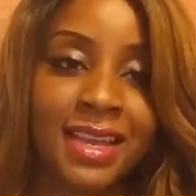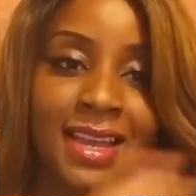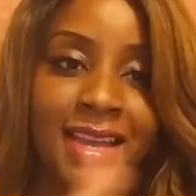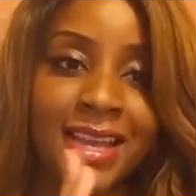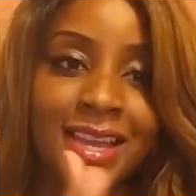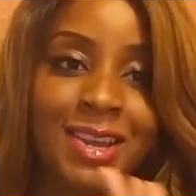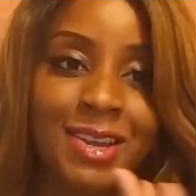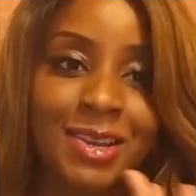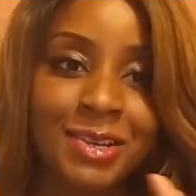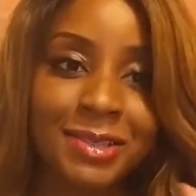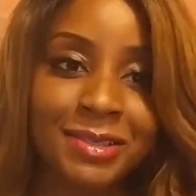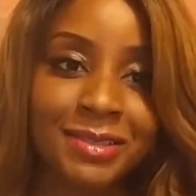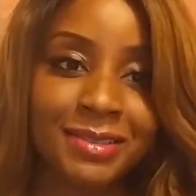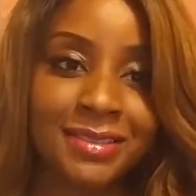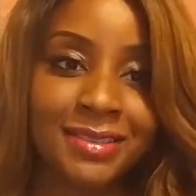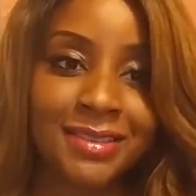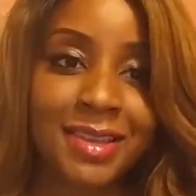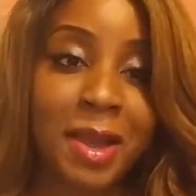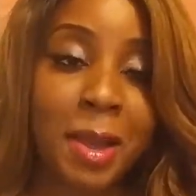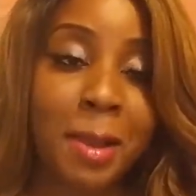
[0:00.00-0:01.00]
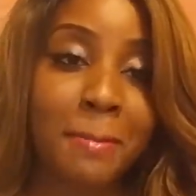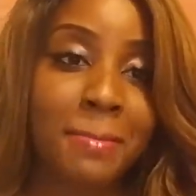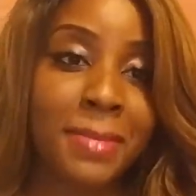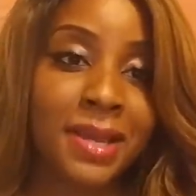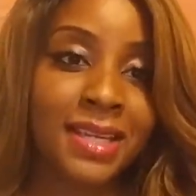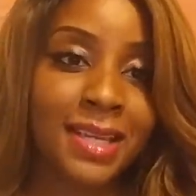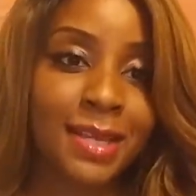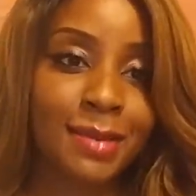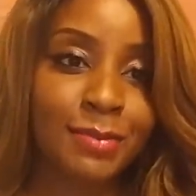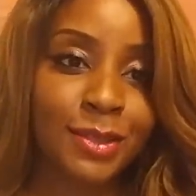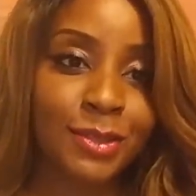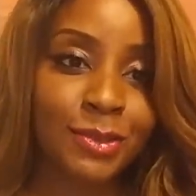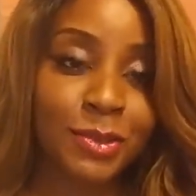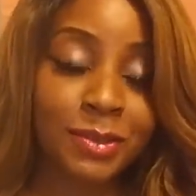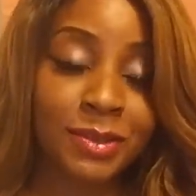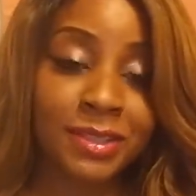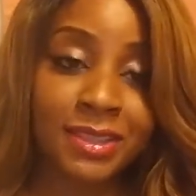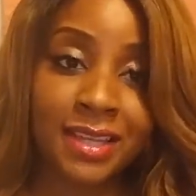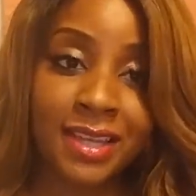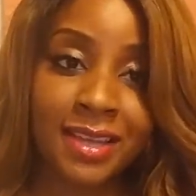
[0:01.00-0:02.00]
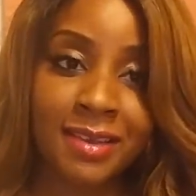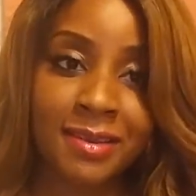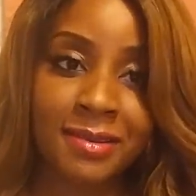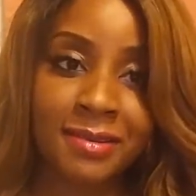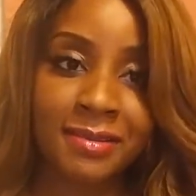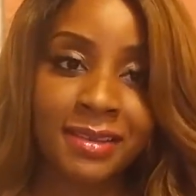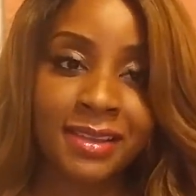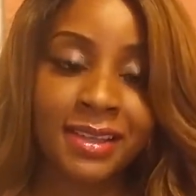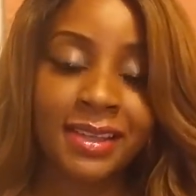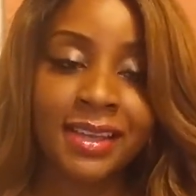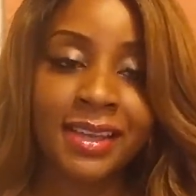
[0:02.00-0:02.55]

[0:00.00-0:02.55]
Hey girls, my name is Rochelle.